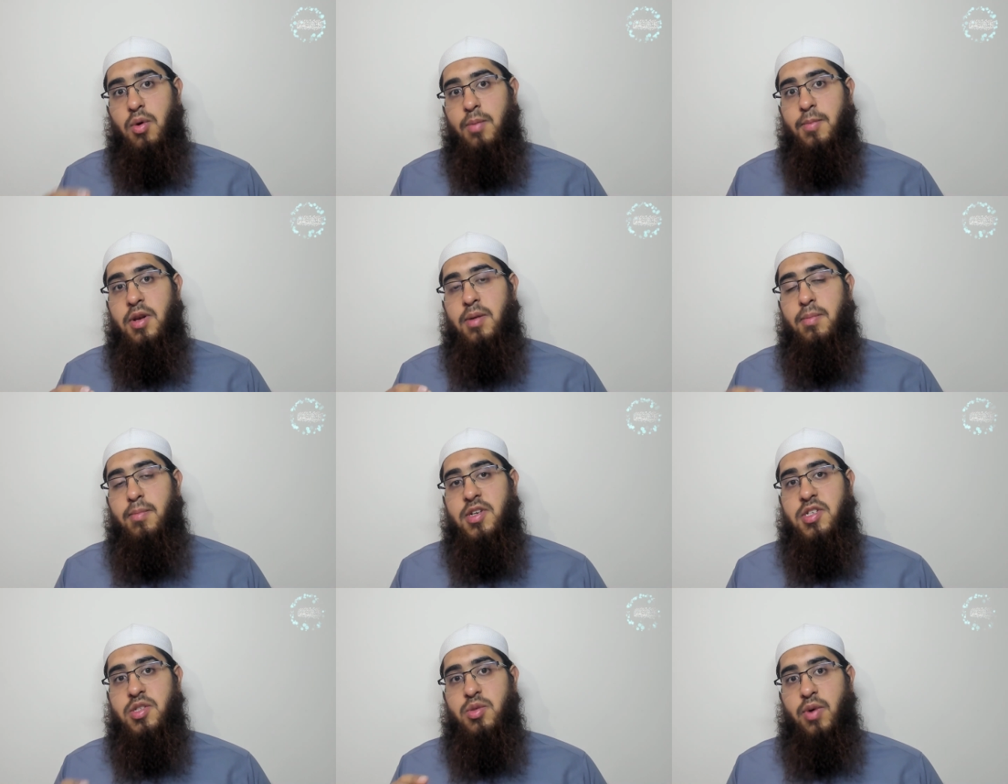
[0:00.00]

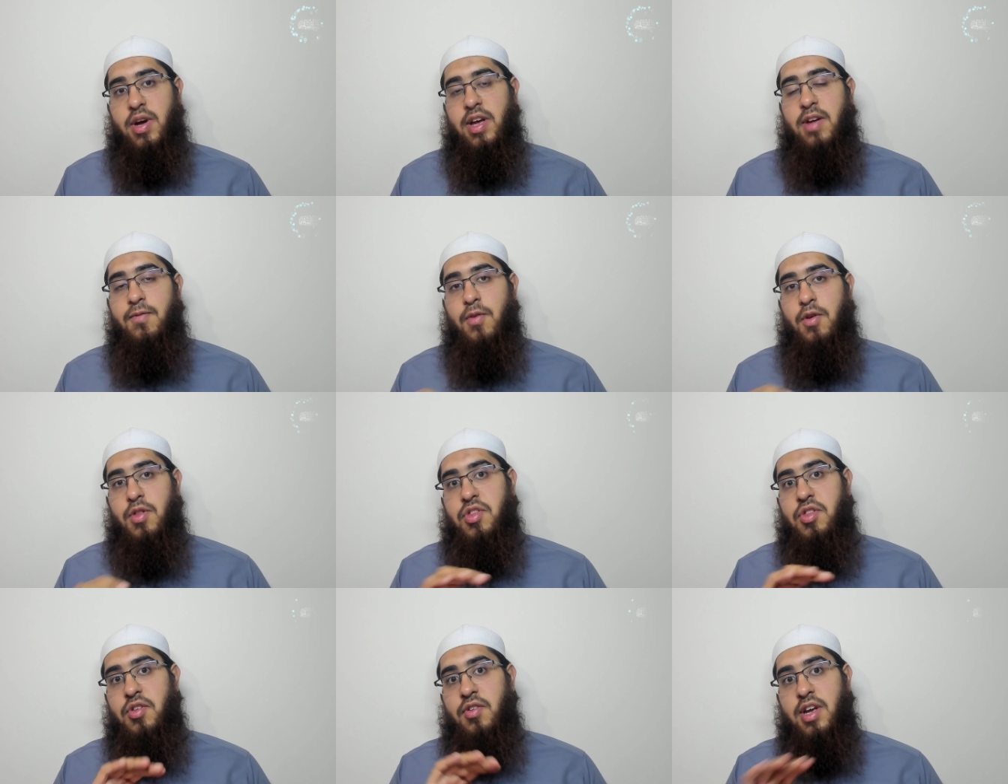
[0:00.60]
woman must wait
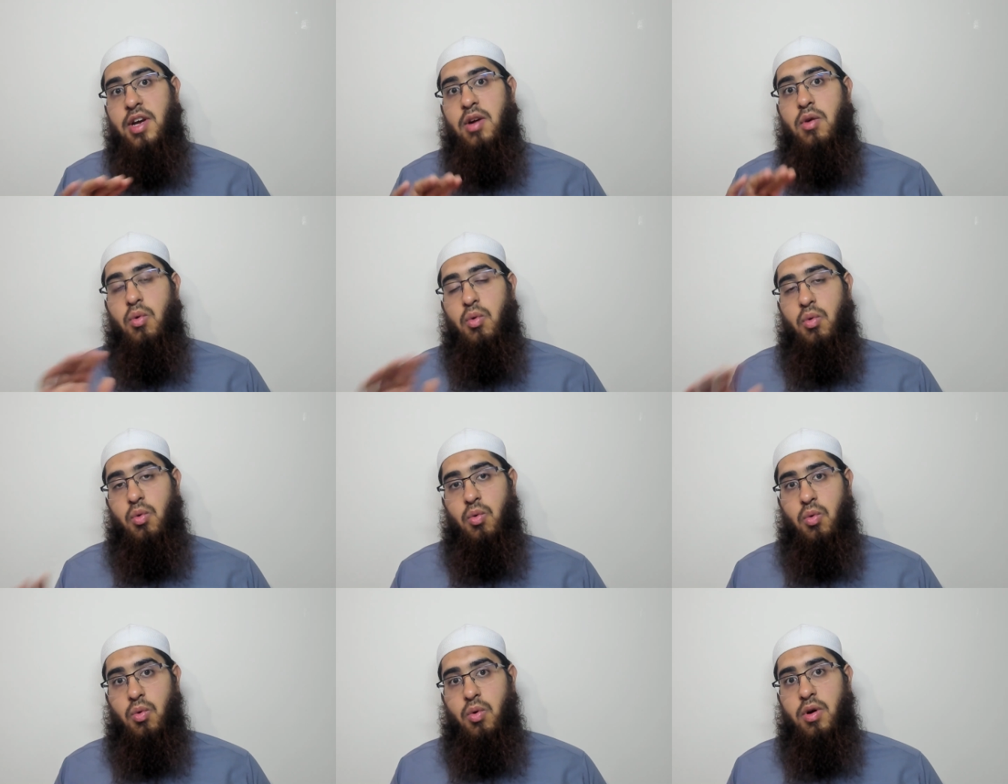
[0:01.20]
for 3
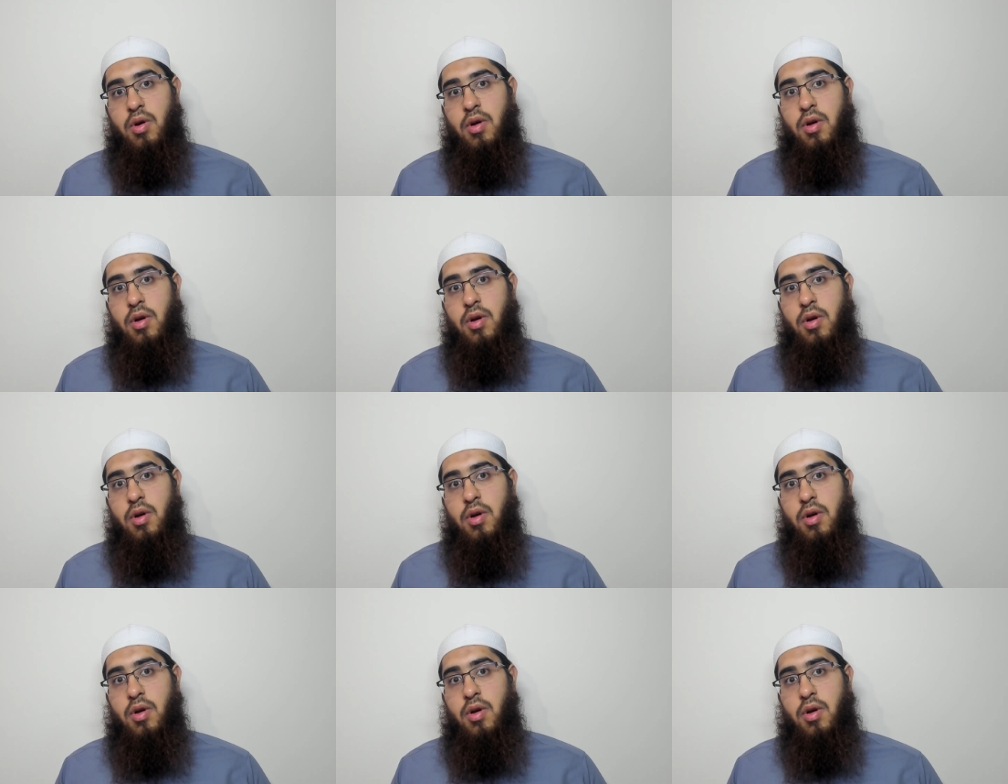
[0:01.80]
quru.